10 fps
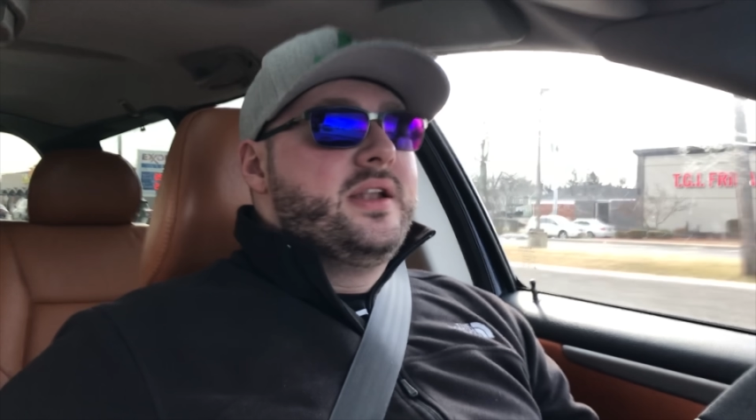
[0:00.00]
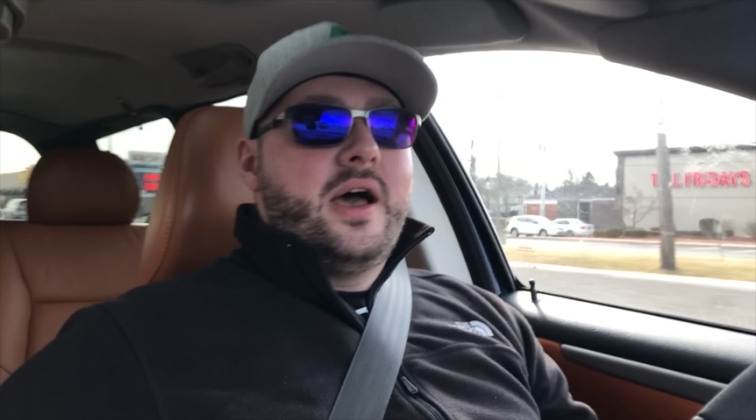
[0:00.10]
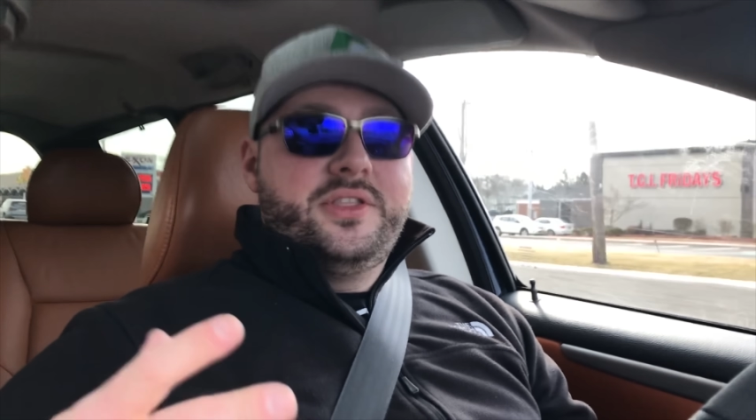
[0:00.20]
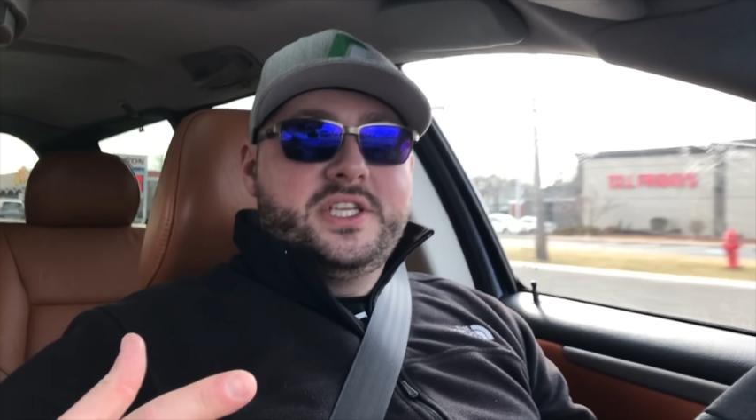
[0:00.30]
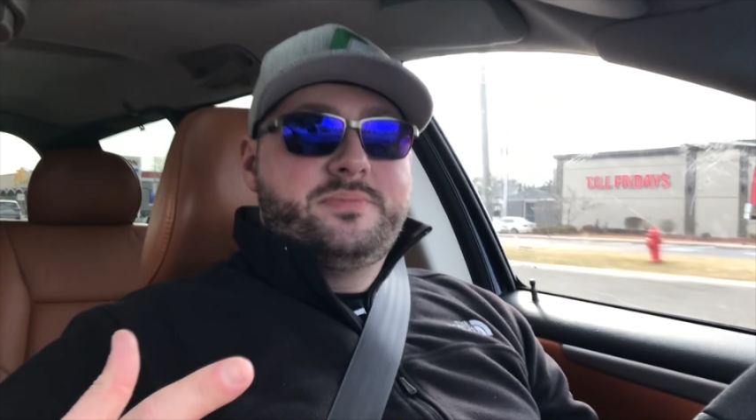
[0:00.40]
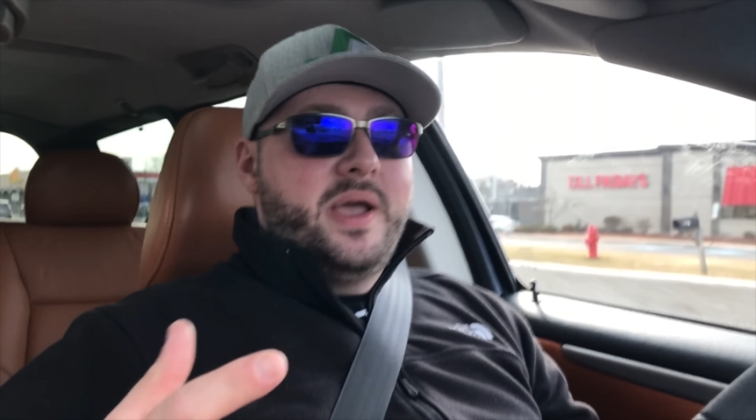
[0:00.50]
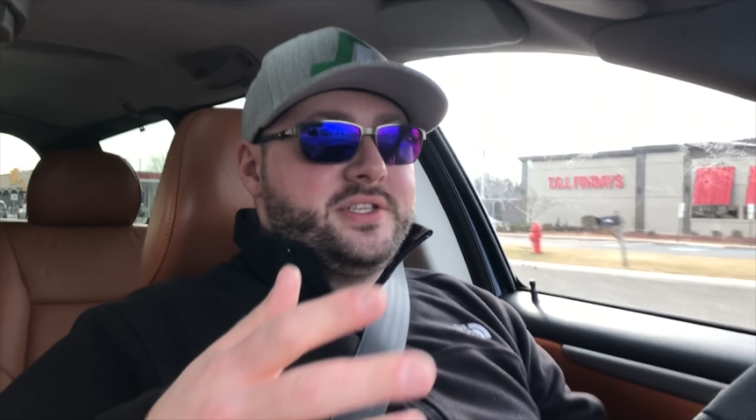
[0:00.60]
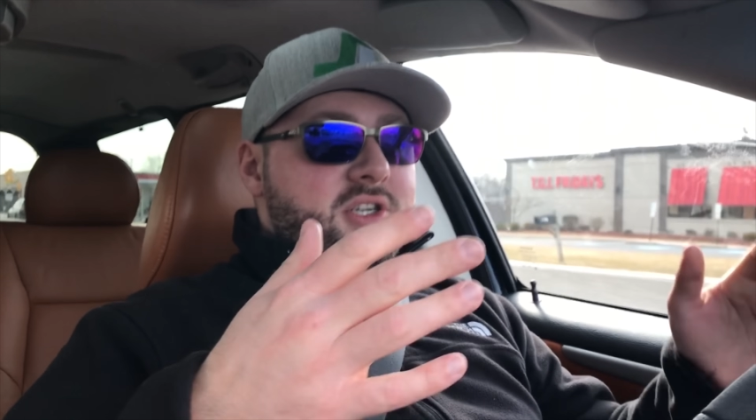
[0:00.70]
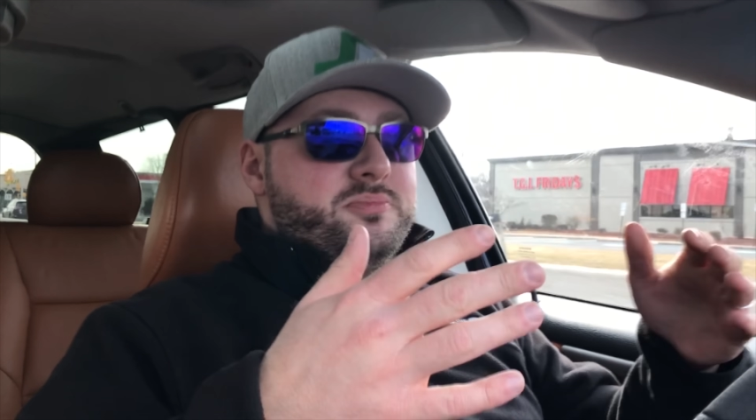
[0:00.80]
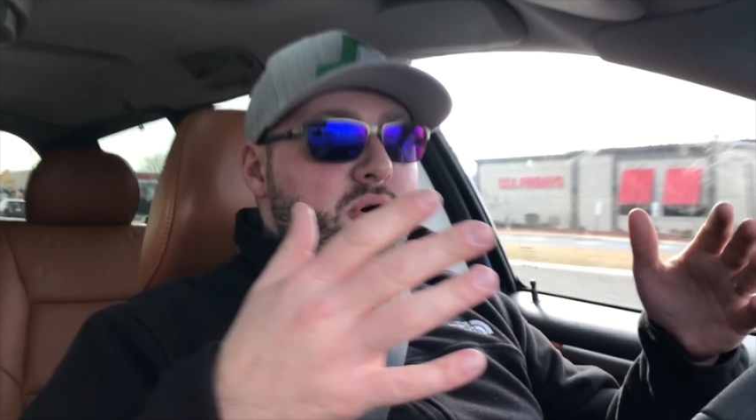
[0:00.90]
Now these
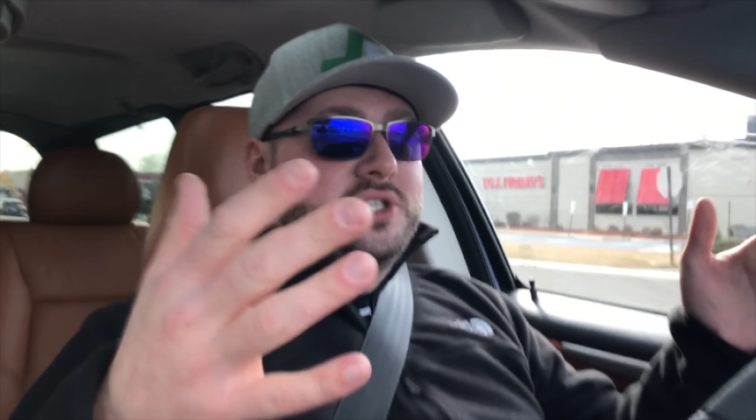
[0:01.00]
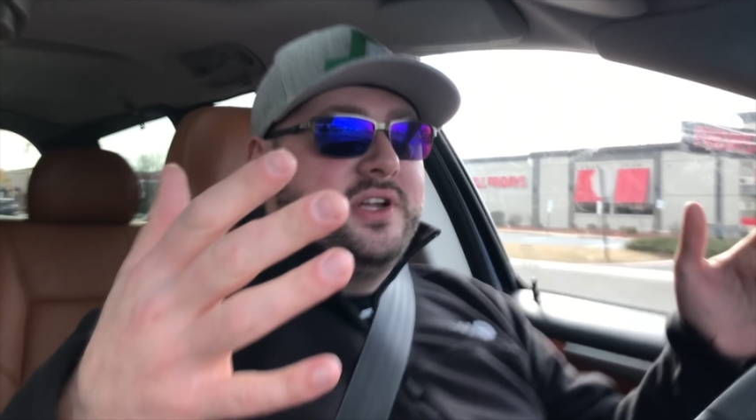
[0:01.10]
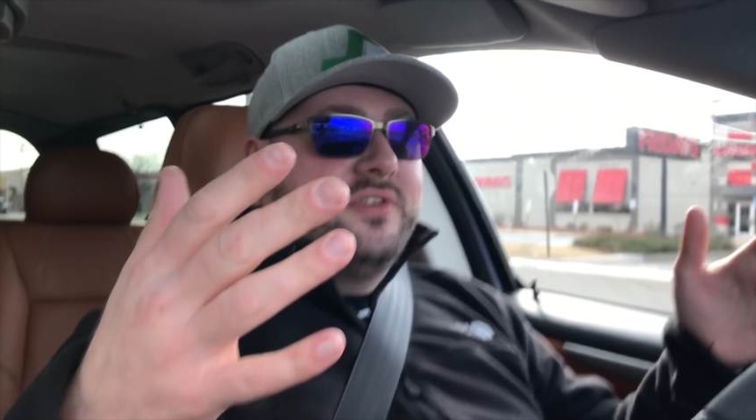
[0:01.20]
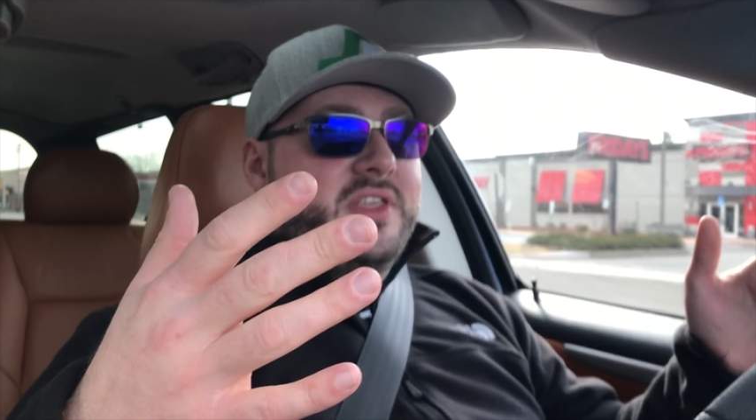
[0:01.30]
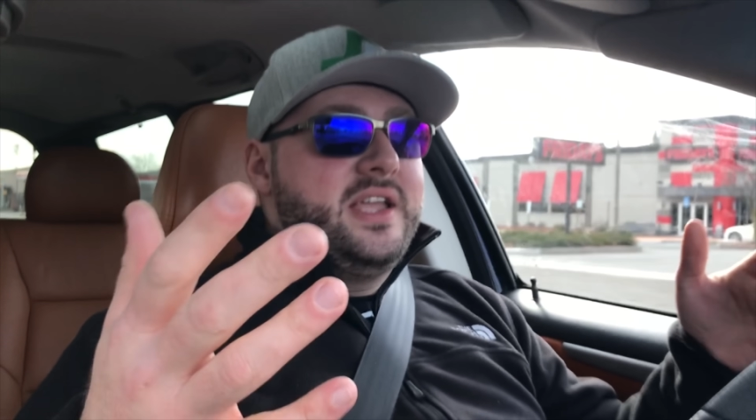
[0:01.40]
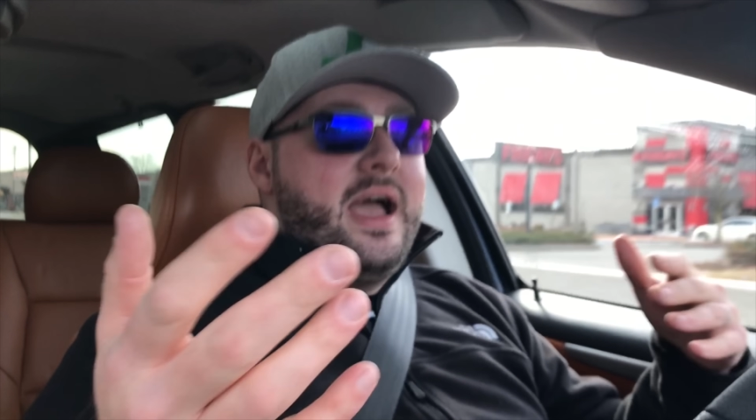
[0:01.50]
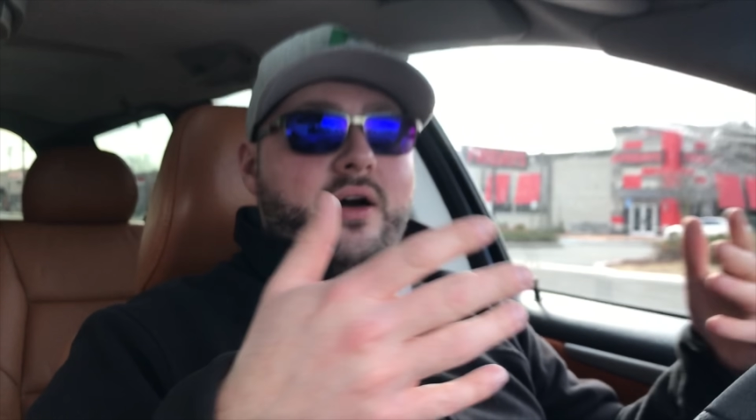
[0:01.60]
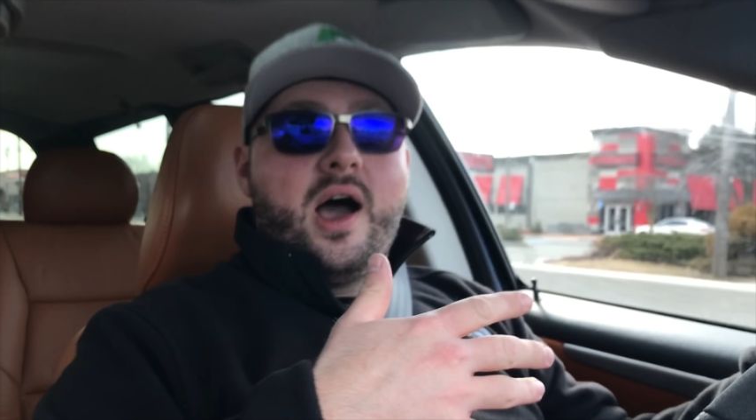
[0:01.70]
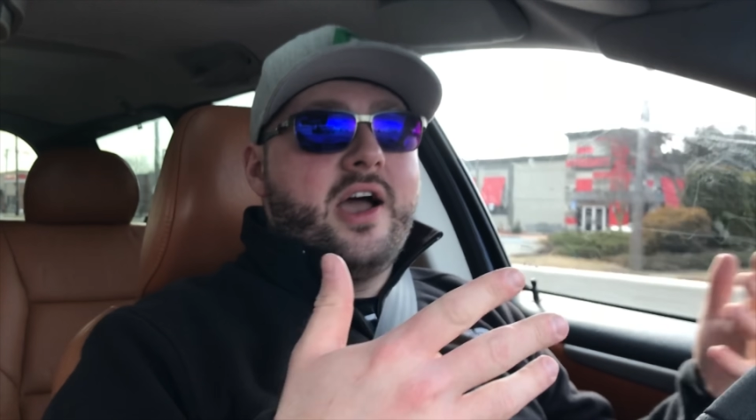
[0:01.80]
spacers pushed everything out.